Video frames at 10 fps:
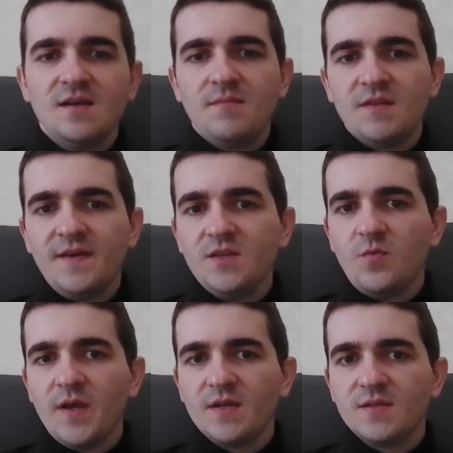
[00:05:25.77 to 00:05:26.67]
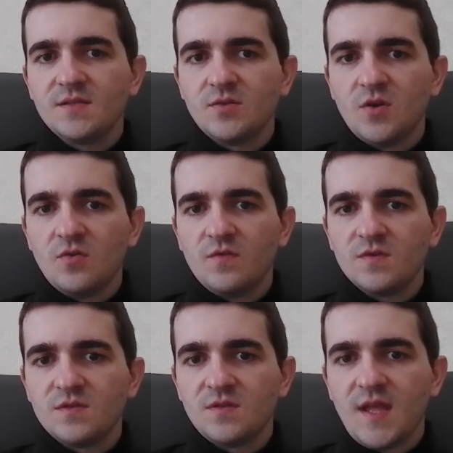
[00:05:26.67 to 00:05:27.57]
but that weakens, you know,
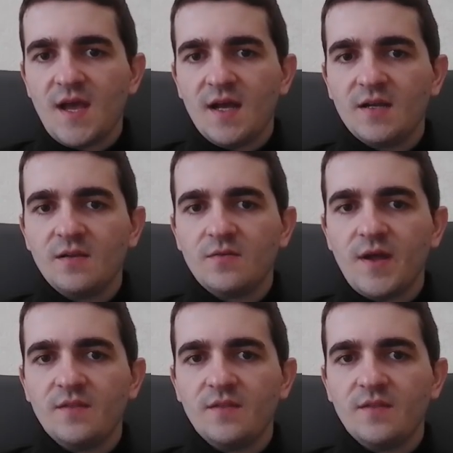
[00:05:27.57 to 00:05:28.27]
this diagonal, right?